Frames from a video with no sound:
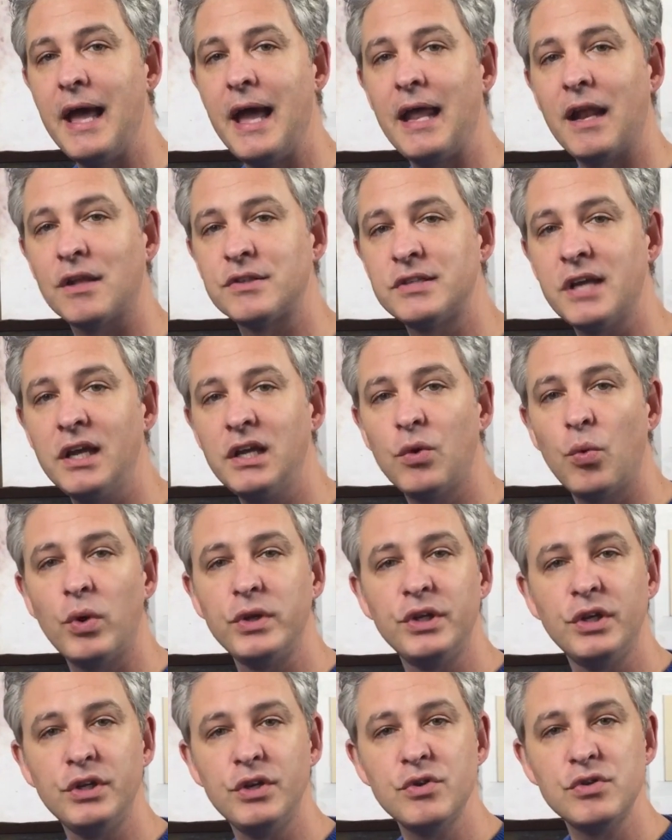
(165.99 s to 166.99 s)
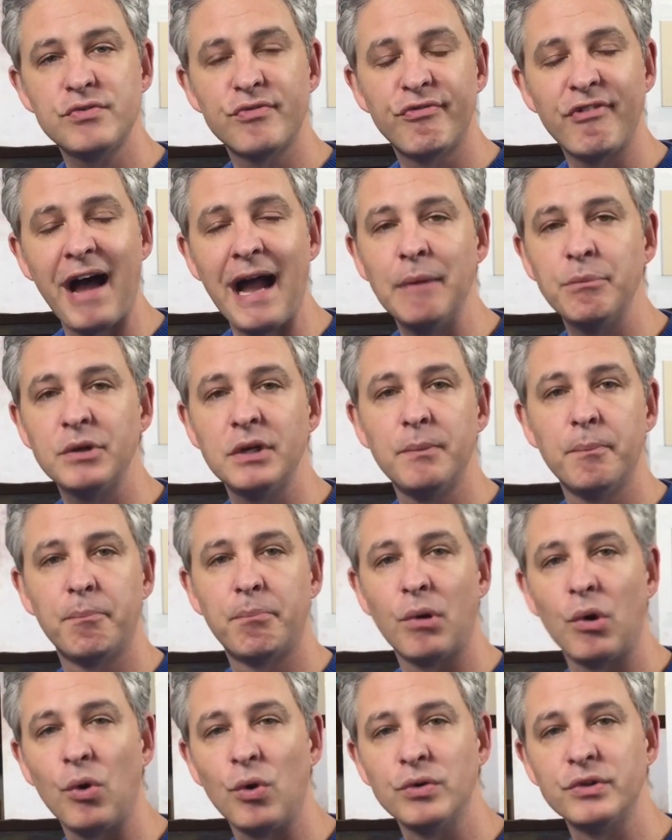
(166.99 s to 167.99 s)
And I'll tell you, when you use
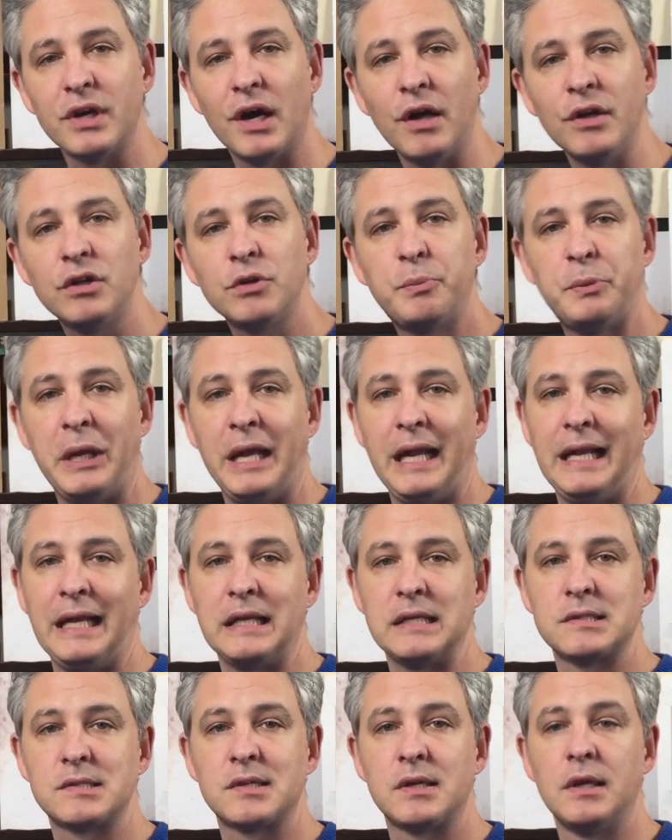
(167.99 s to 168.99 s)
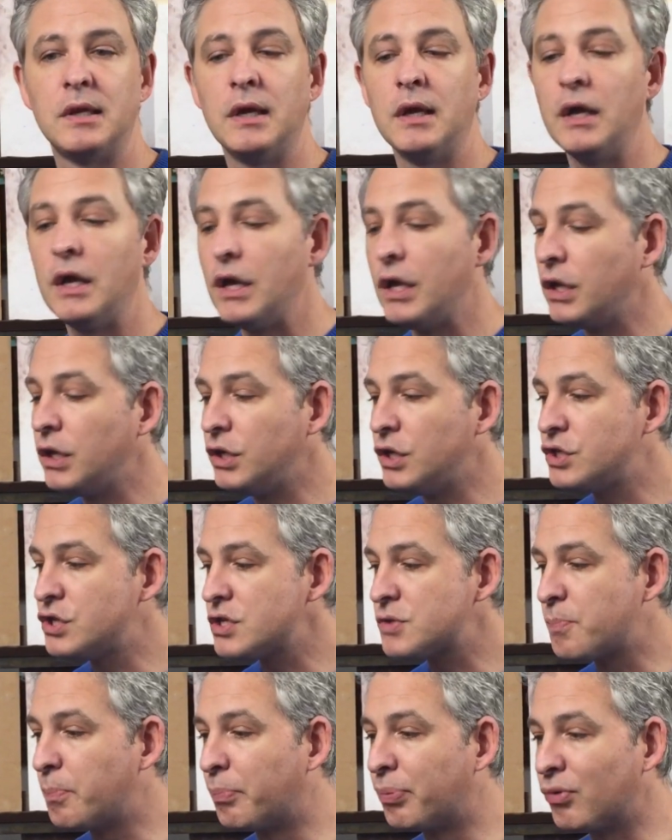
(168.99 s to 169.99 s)
vibrant, bold underpaintings, you
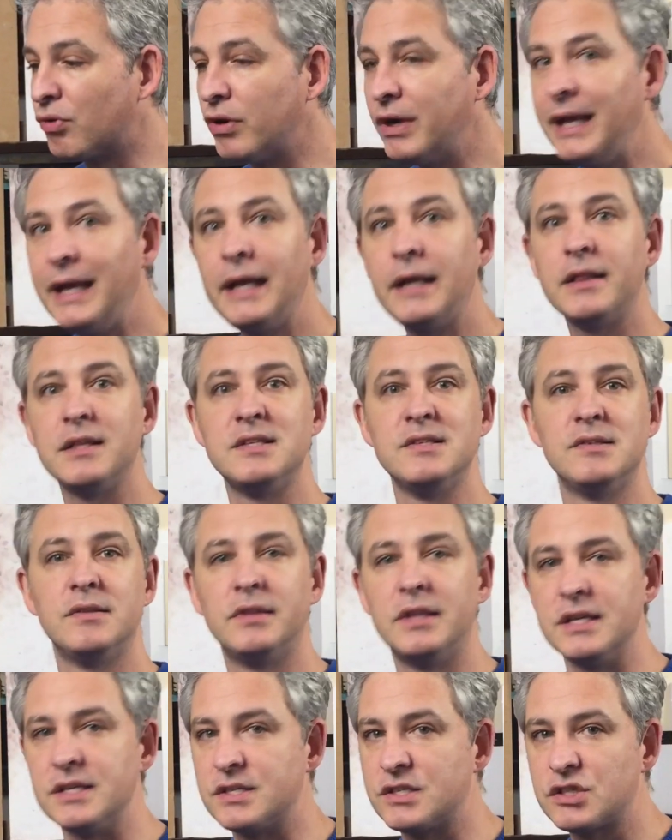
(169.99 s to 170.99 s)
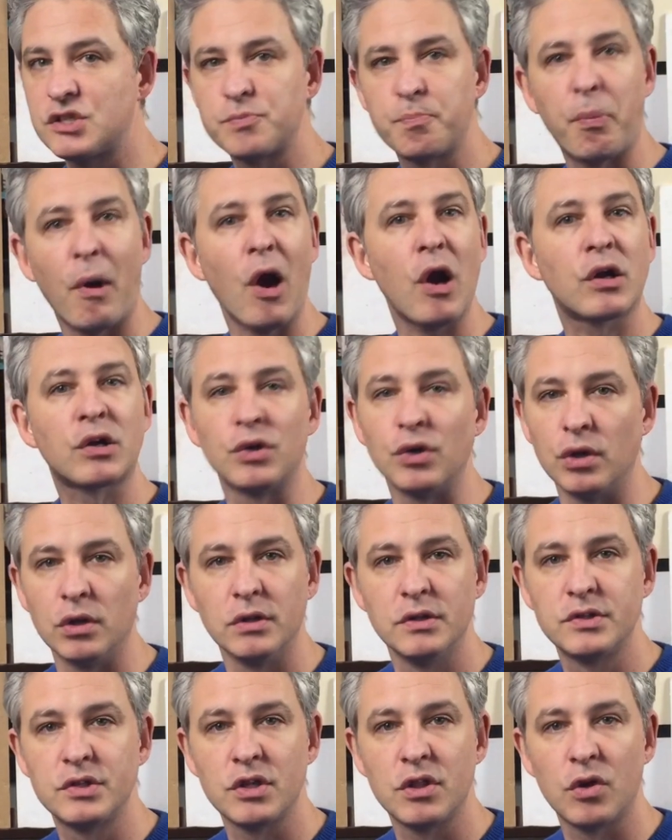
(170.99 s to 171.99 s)
just bring this sparkle
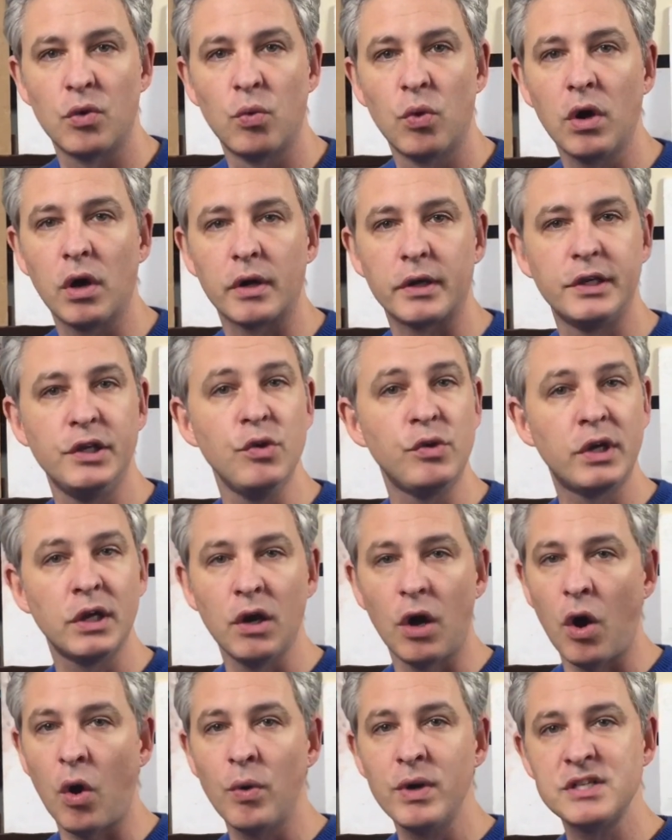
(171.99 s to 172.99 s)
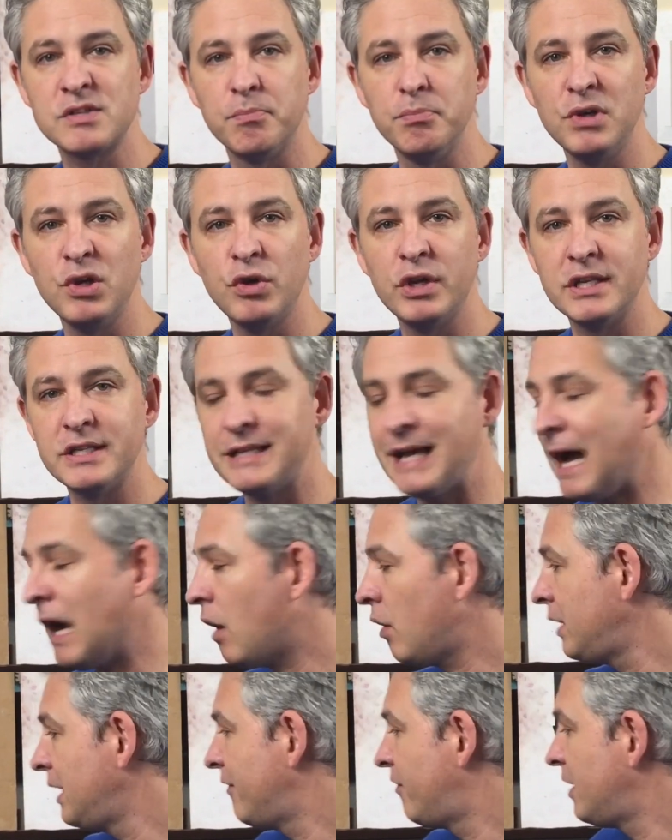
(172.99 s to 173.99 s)
to the work. You can always mute it
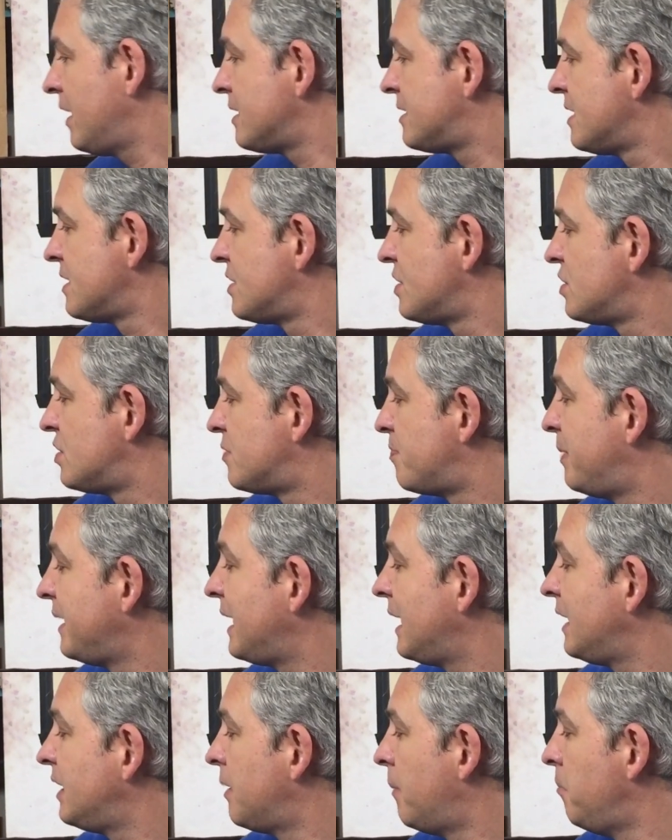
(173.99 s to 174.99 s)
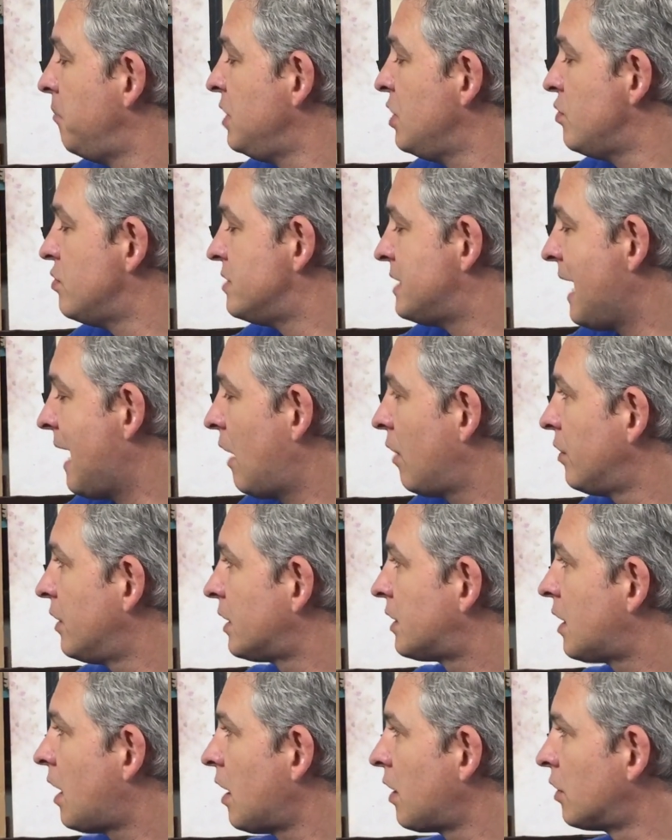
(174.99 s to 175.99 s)
down, even as this is beginning to mute down
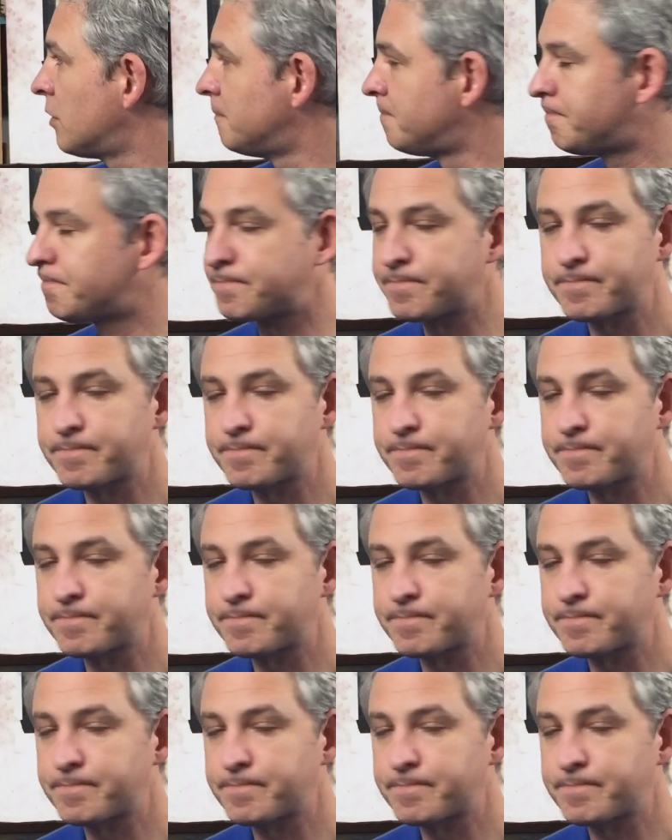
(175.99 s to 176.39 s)
the color.